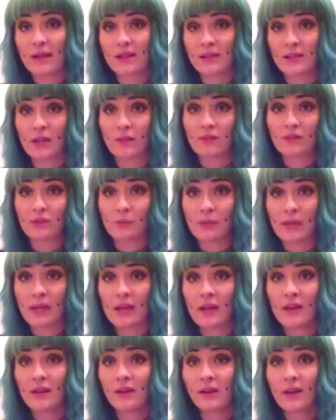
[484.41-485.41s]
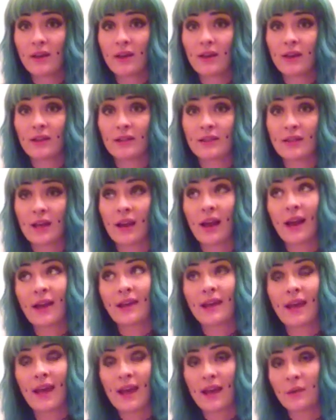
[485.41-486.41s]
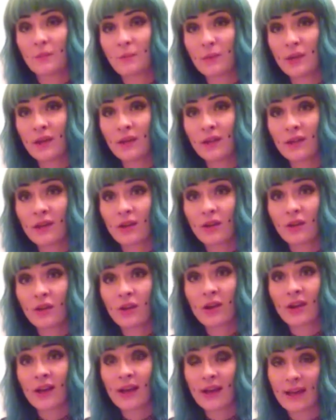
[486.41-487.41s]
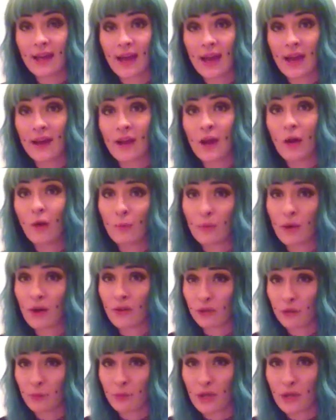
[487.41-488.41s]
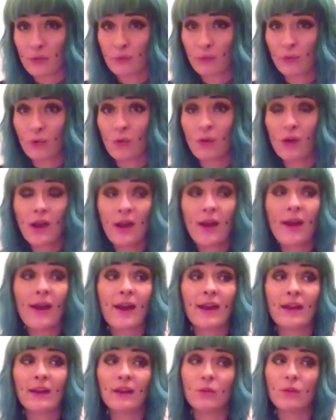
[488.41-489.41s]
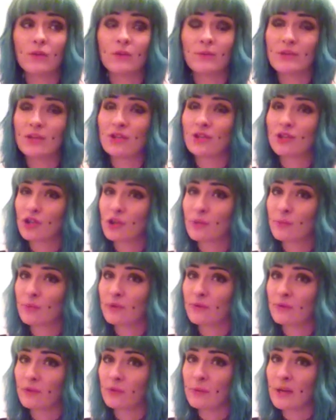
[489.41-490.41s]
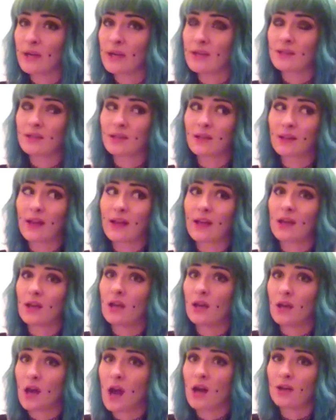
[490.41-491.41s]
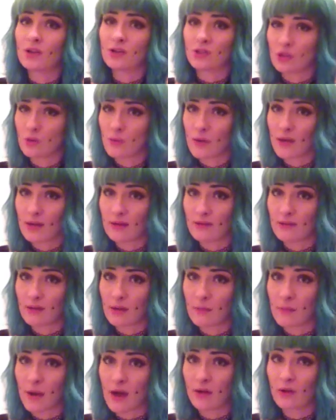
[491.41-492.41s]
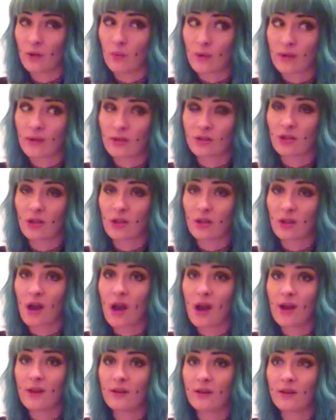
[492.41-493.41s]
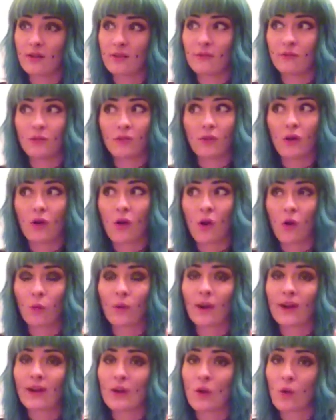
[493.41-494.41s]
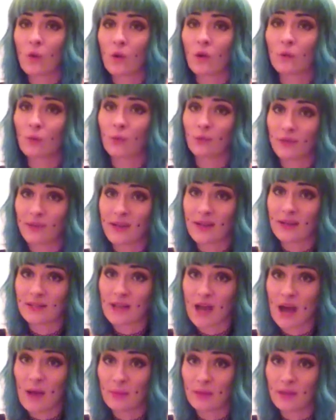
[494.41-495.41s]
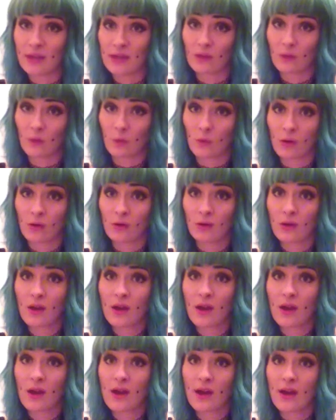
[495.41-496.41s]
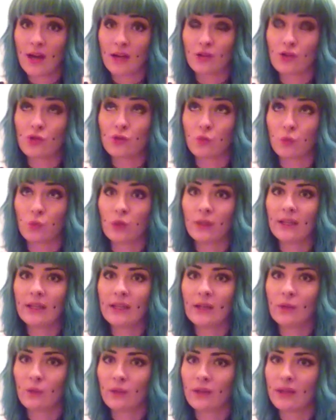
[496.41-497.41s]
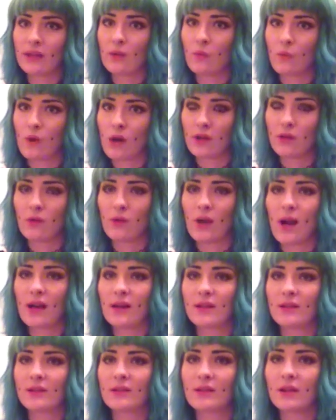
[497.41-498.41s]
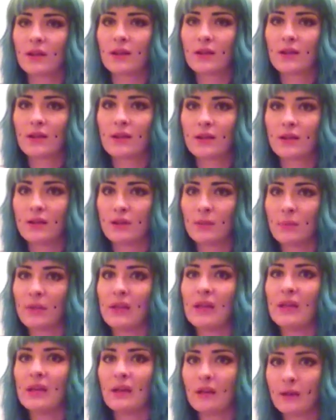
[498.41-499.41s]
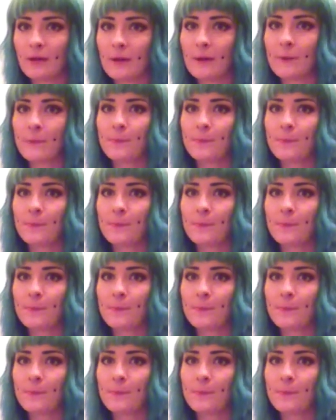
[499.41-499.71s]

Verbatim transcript: myself to be, is that I can be a leader and I can help other people. And it would be stupid for me to, like, not do anything about it when there's a lot of already horrible things happening in the world. I just really, really want you guys to be